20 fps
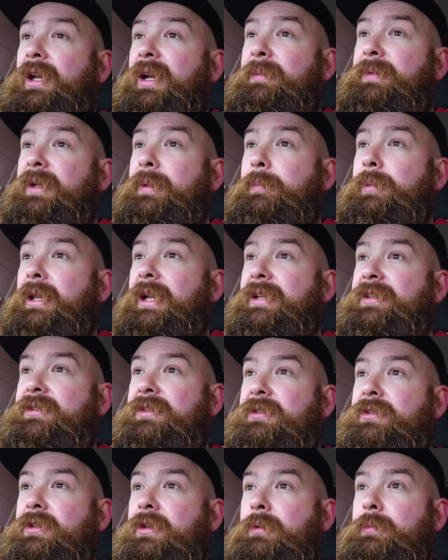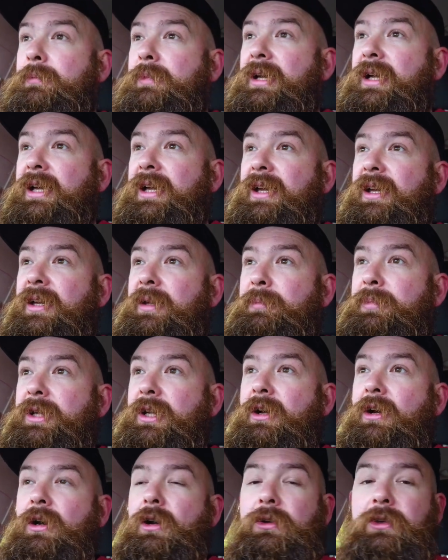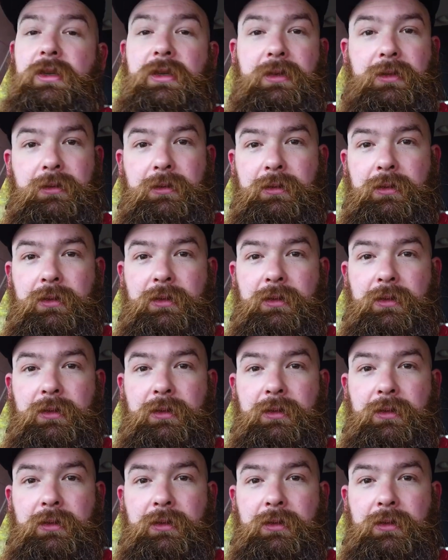I'm gonna blast some Bjork